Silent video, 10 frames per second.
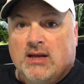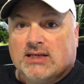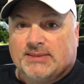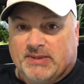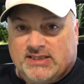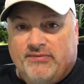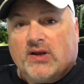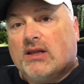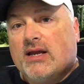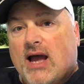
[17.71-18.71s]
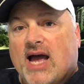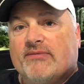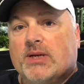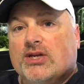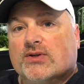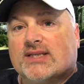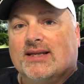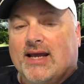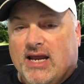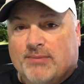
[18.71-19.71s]
Specifically, I've been using the
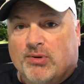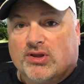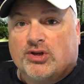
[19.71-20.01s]
Inkbird